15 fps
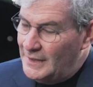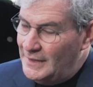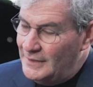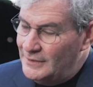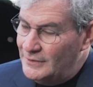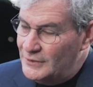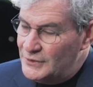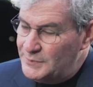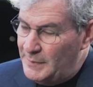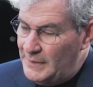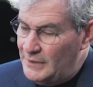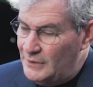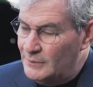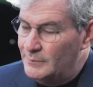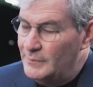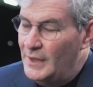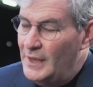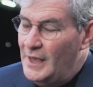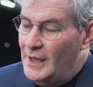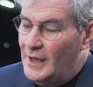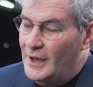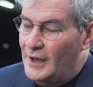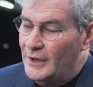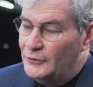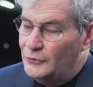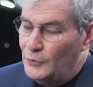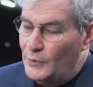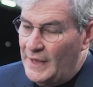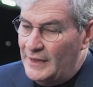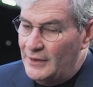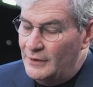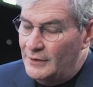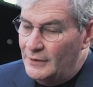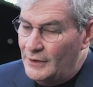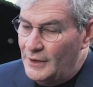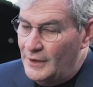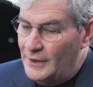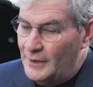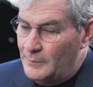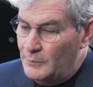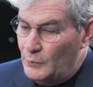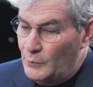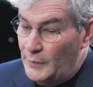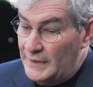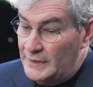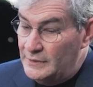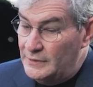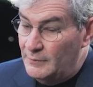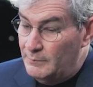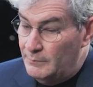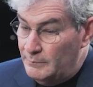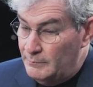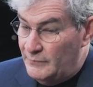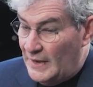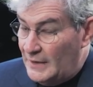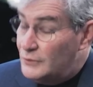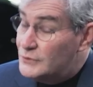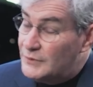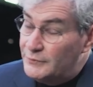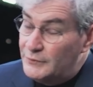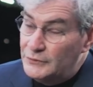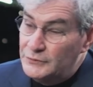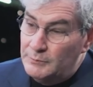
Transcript: current chief of design and their CCO are the men responsible for cars like